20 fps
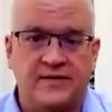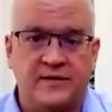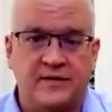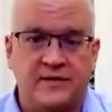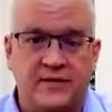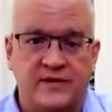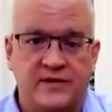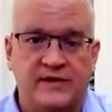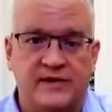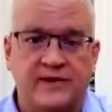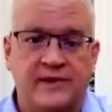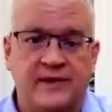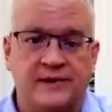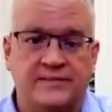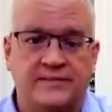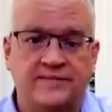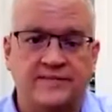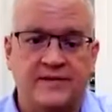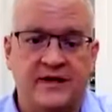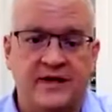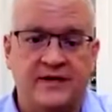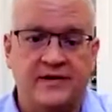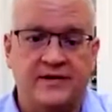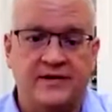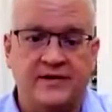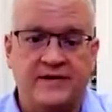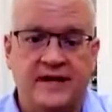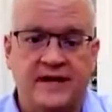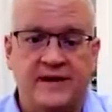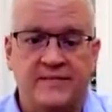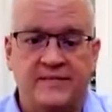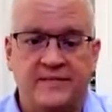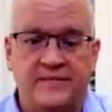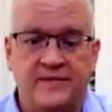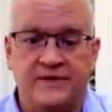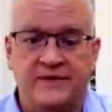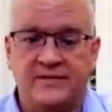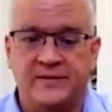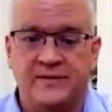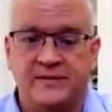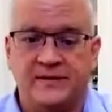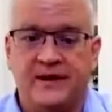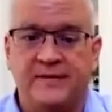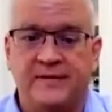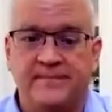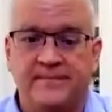the course of the year in the UK, which has been great.